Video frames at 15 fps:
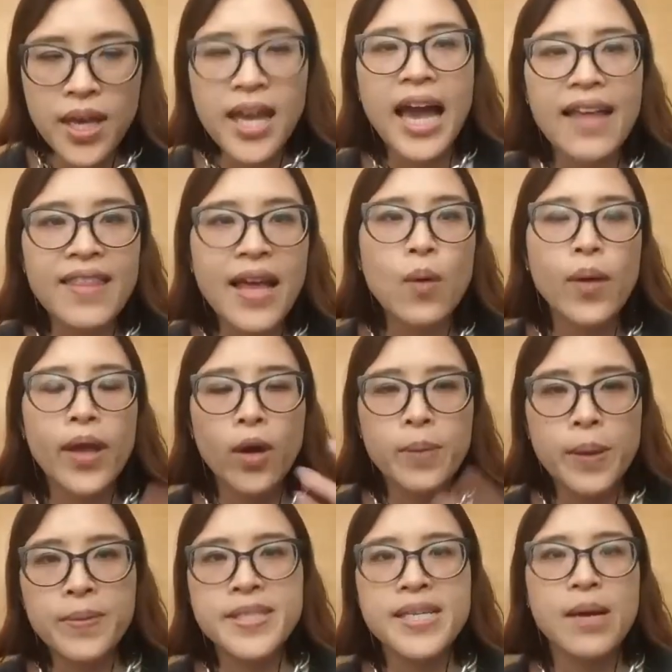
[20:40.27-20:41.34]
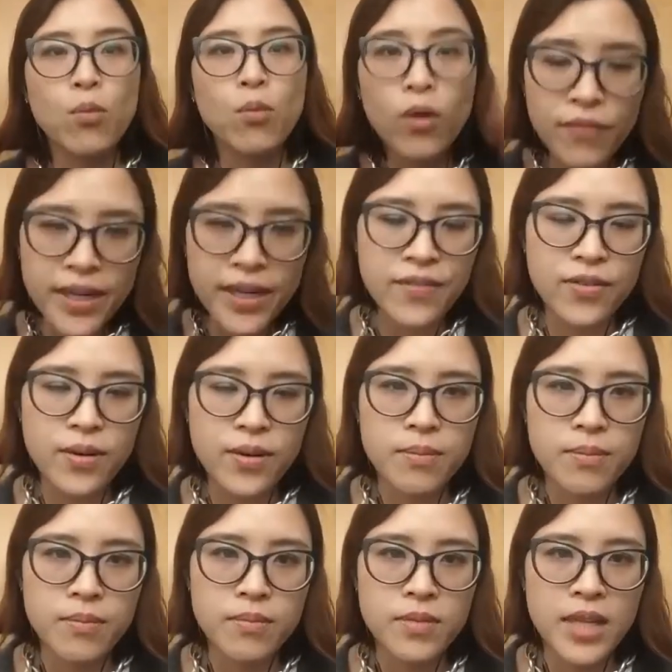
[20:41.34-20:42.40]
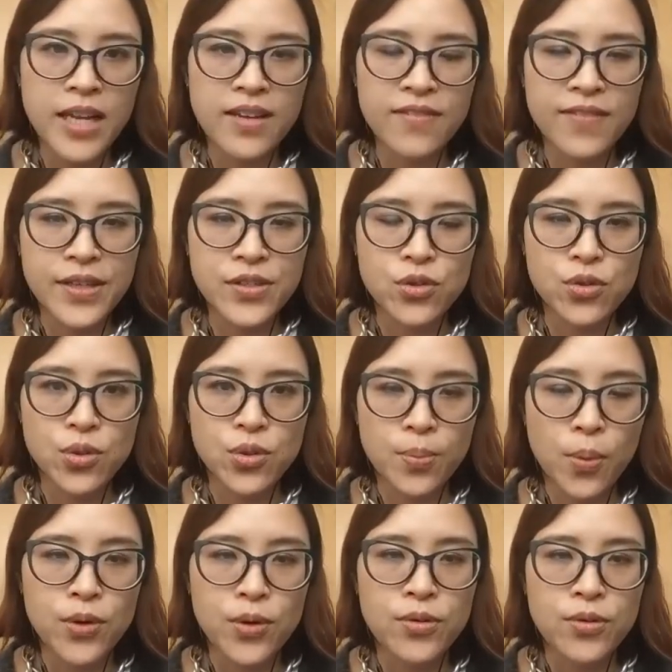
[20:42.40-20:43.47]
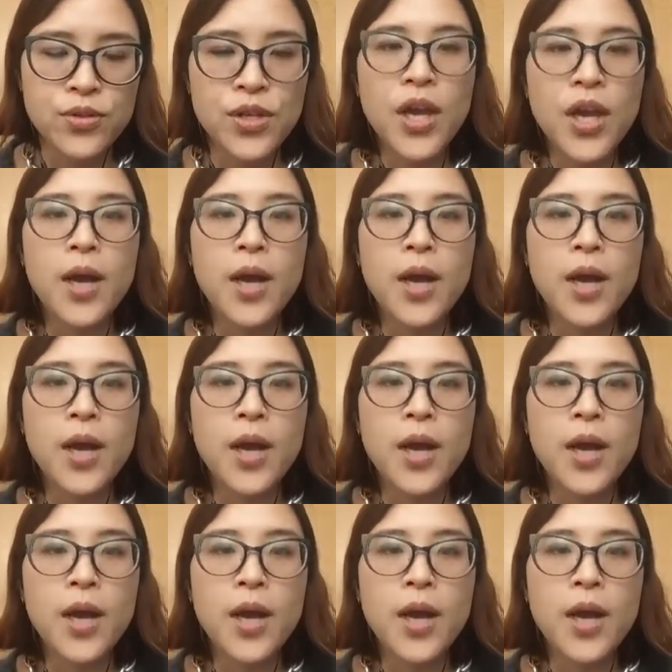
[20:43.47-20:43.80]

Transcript: And that way I'll be able to get more funding from like investors or partners.